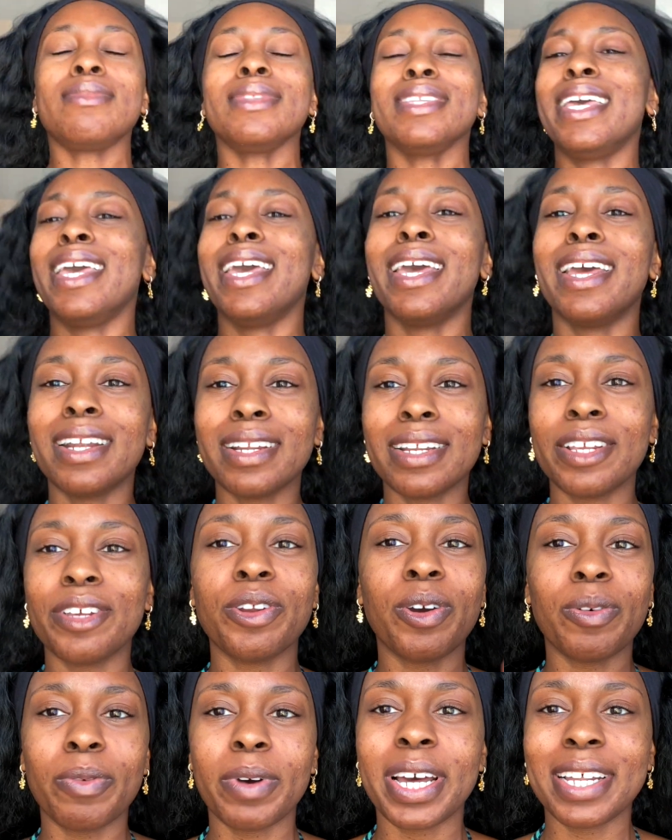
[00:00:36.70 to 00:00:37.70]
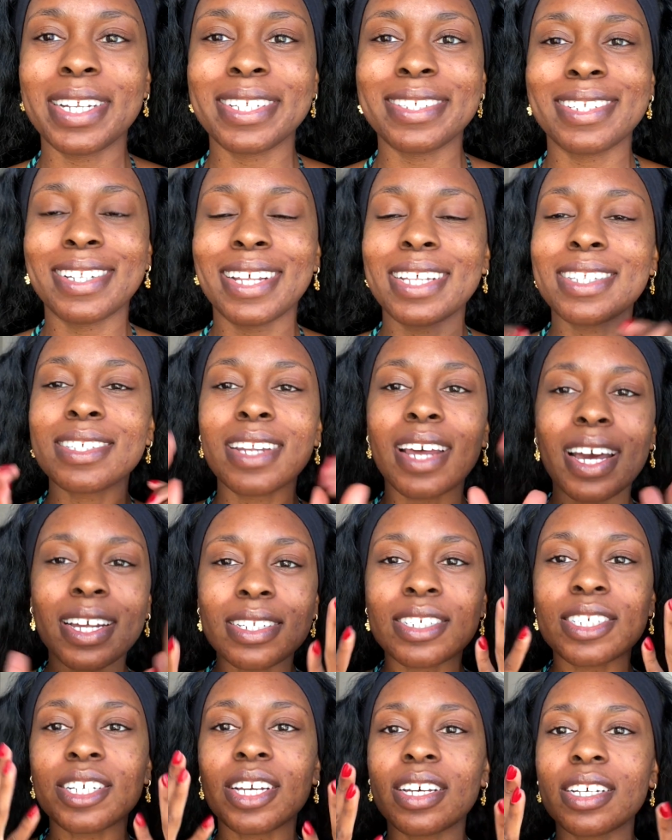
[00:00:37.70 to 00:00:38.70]
And you know what? Let's not
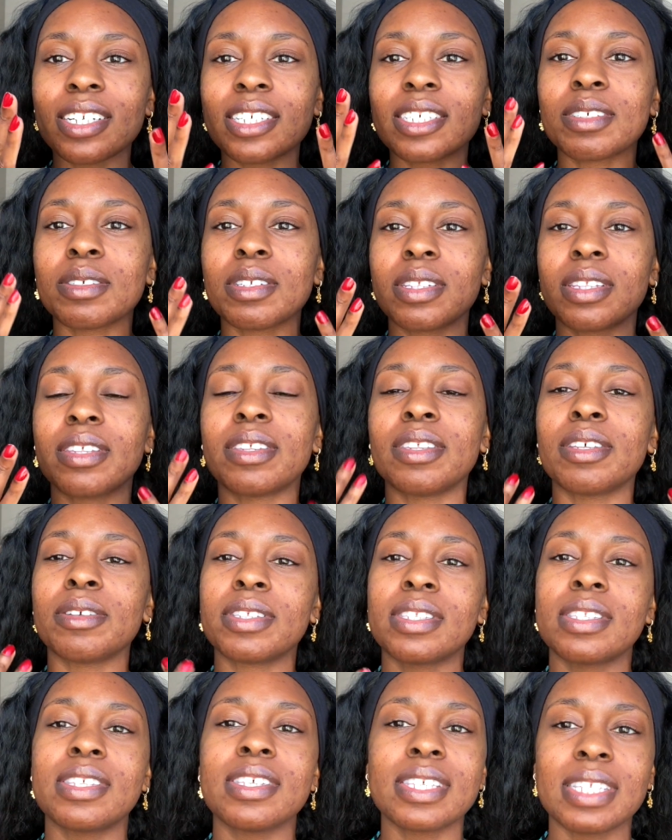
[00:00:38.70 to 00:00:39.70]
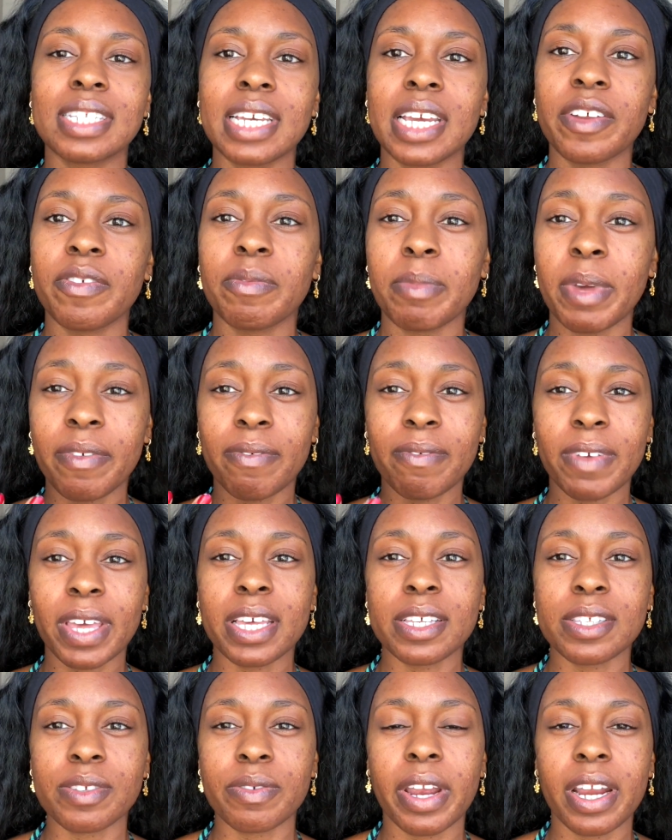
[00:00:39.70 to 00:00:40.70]
judge the state of my
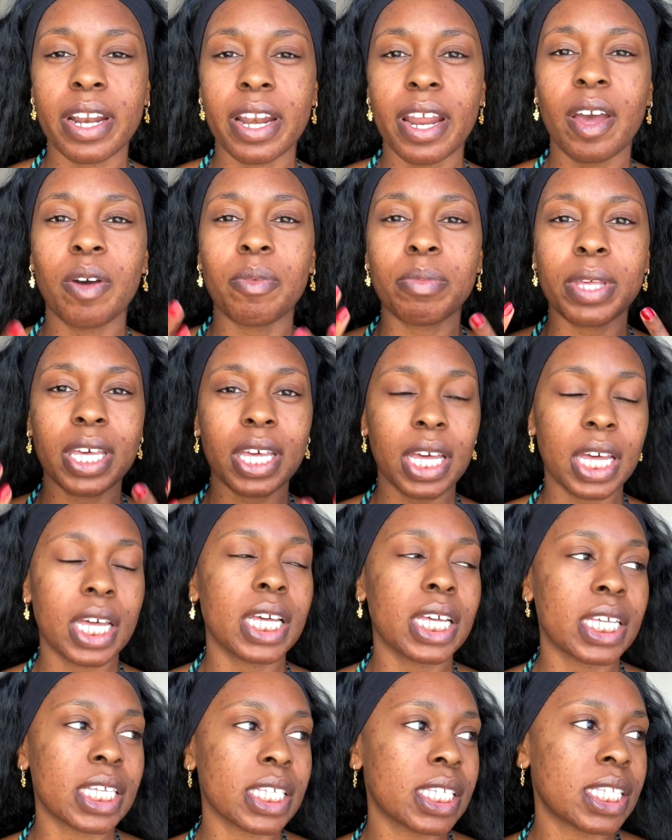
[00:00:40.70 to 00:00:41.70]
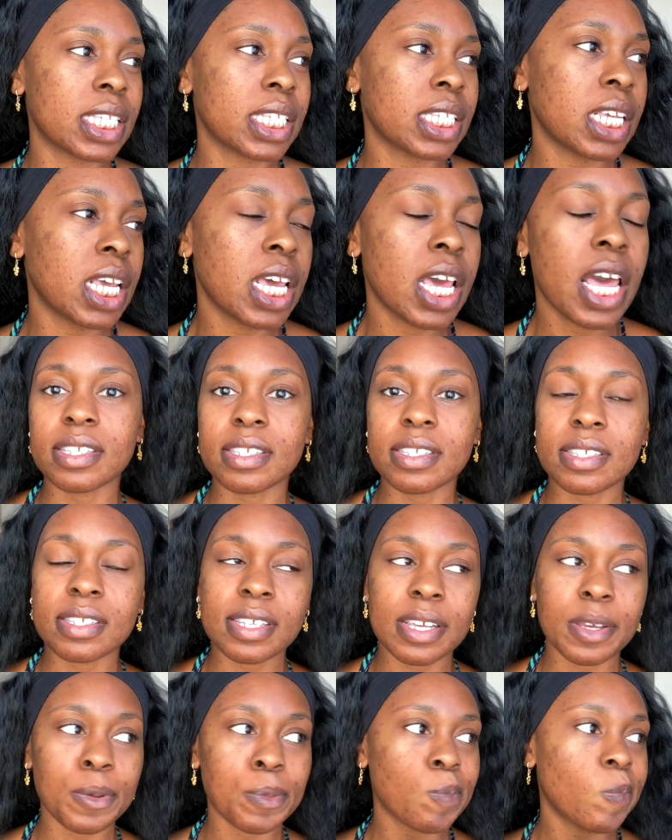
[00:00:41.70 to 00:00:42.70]
face right now because
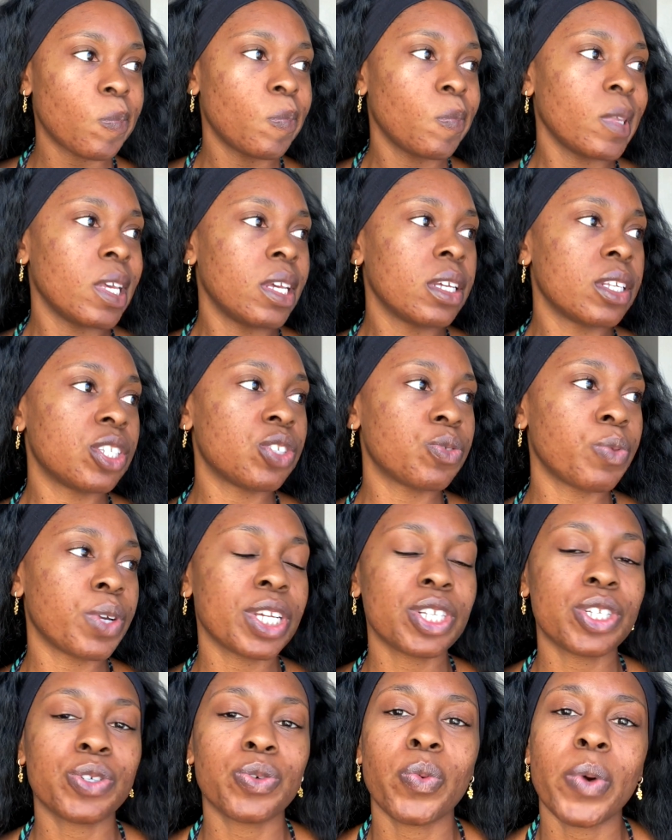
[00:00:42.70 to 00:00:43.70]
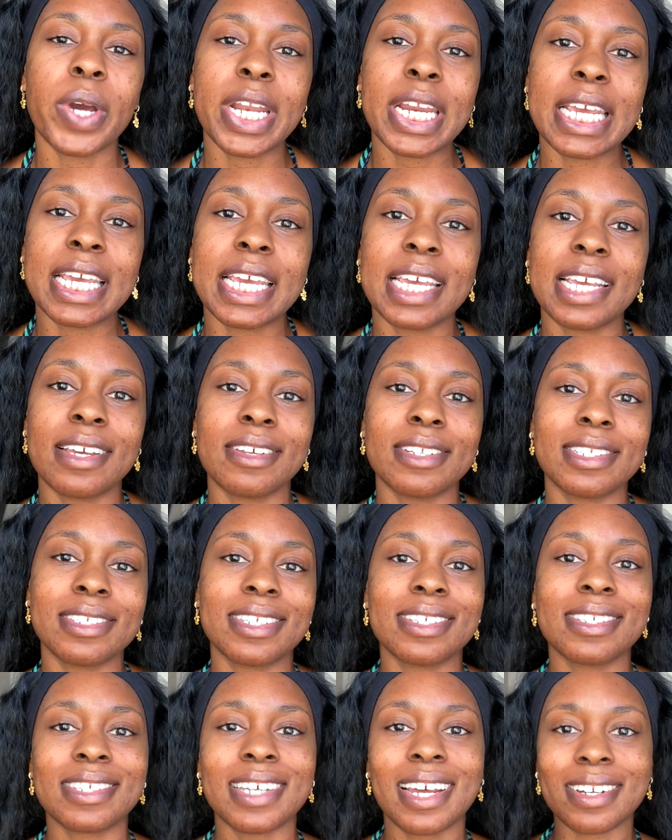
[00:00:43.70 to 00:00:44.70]
2020
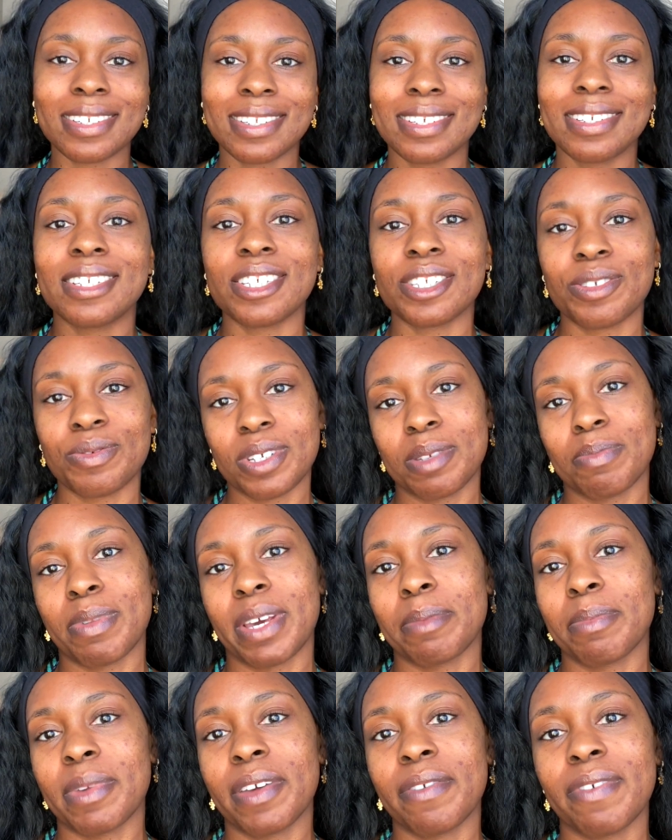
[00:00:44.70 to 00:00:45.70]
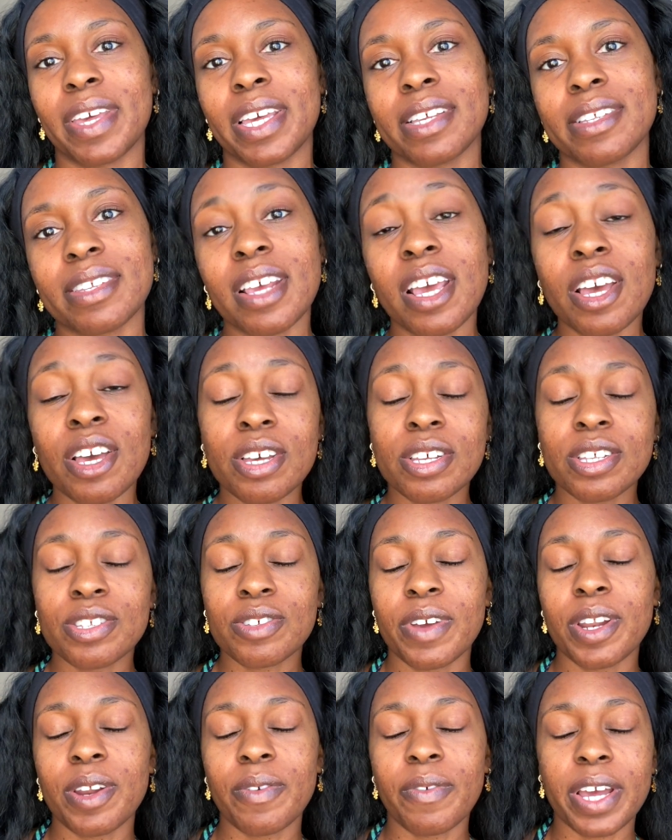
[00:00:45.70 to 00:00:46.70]
decided to disrespect my face. So
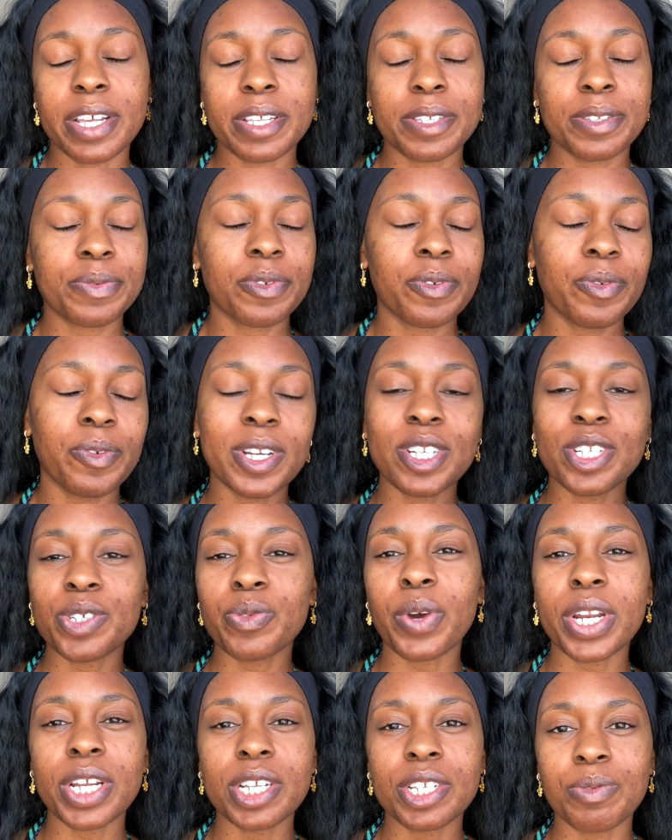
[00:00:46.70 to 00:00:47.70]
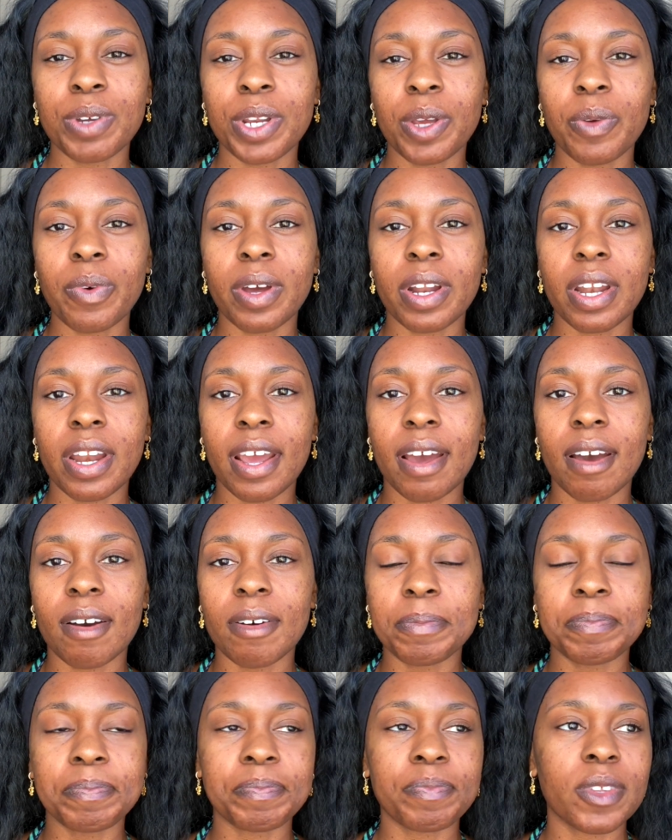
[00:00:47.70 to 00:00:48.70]
anyways, we're in 2021 now.
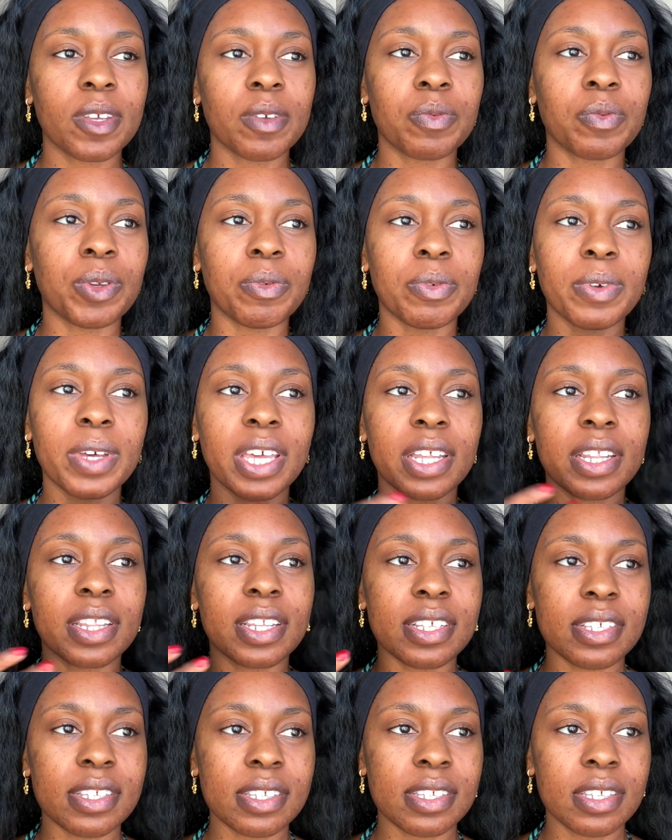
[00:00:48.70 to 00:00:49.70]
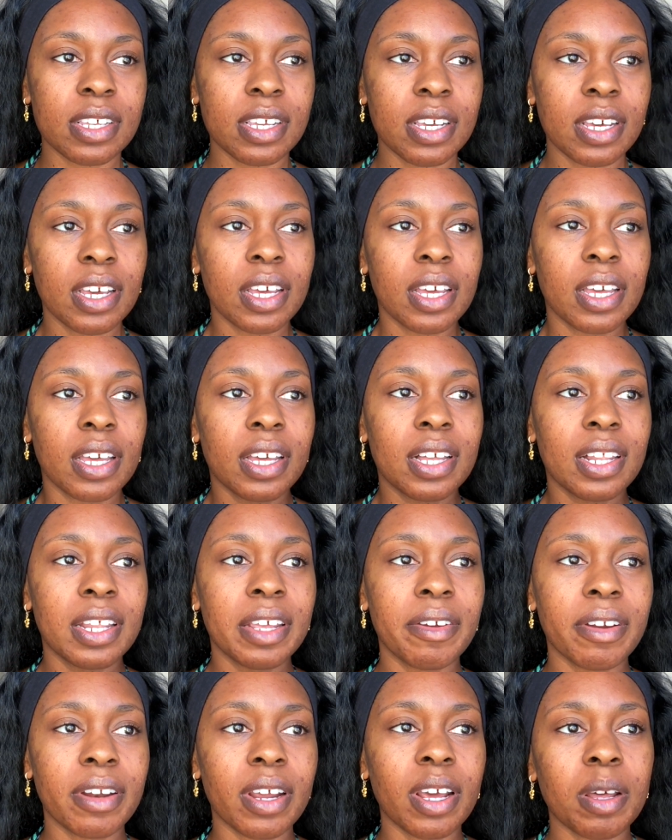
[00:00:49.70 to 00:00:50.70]
We will get this
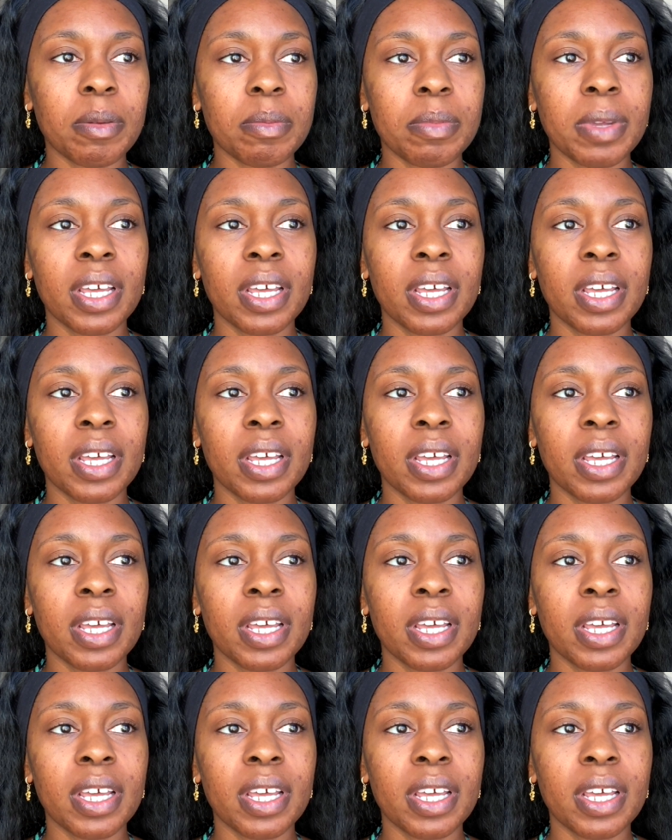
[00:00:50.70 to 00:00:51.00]
cleared up.